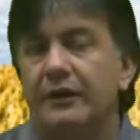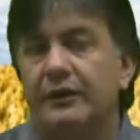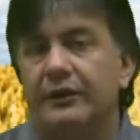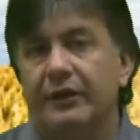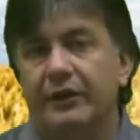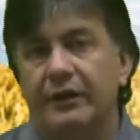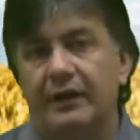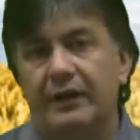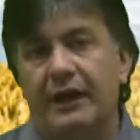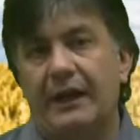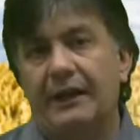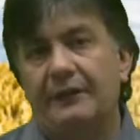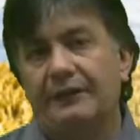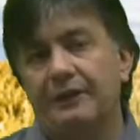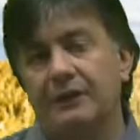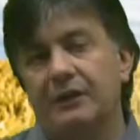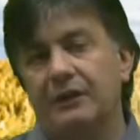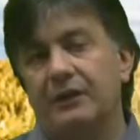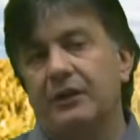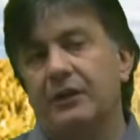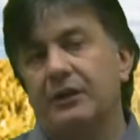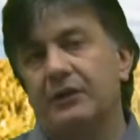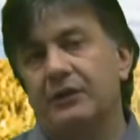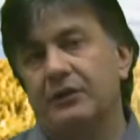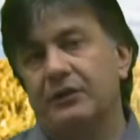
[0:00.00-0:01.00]
You're going to have to
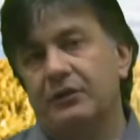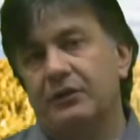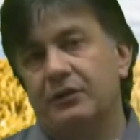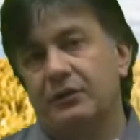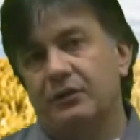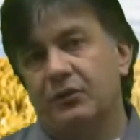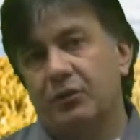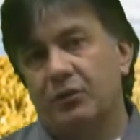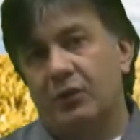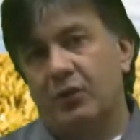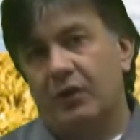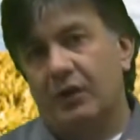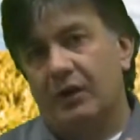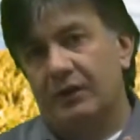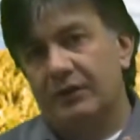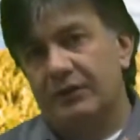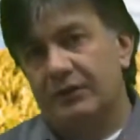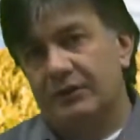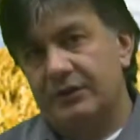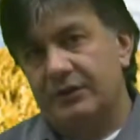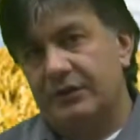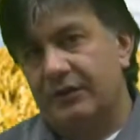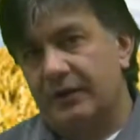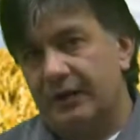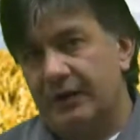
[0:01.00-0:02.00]
look
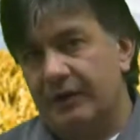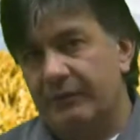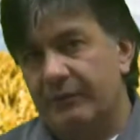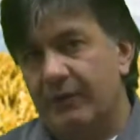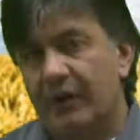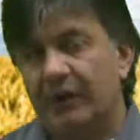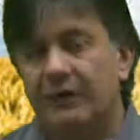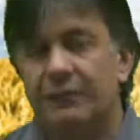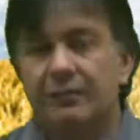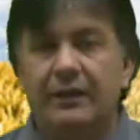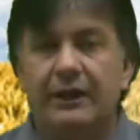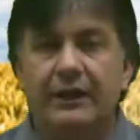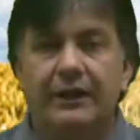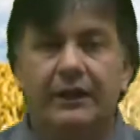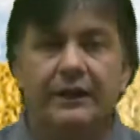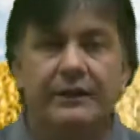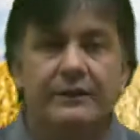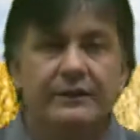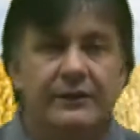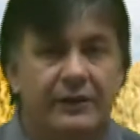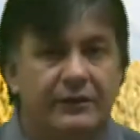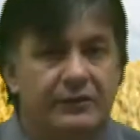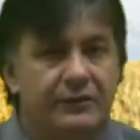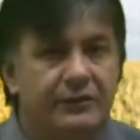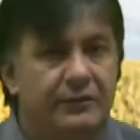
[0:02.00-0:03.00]
towards the March planning
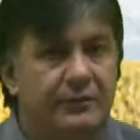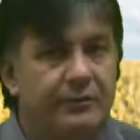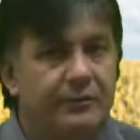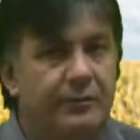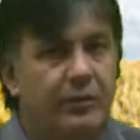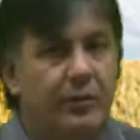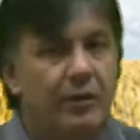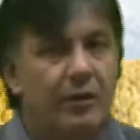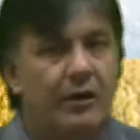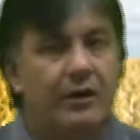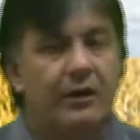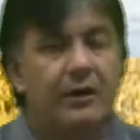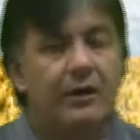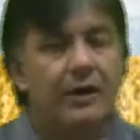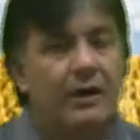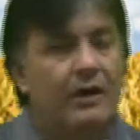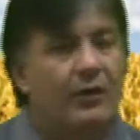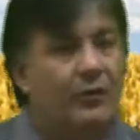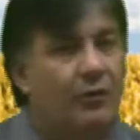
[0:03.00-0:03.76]
intentions report.